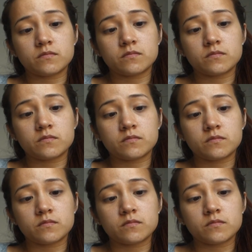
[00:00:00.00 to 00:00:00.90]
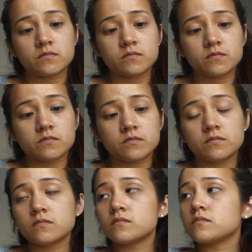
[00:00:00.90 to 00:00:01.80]

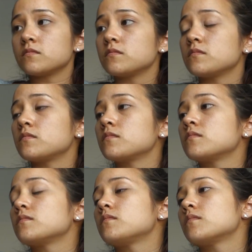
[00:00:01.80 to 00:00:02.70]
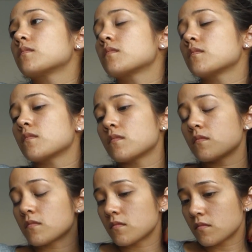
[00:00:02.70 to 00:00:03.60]

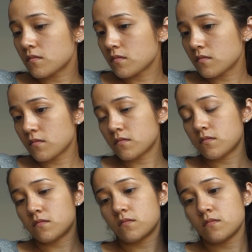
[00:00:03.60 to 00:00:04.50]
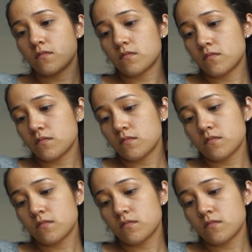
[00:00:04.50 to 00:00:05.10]
This person isn't speaking.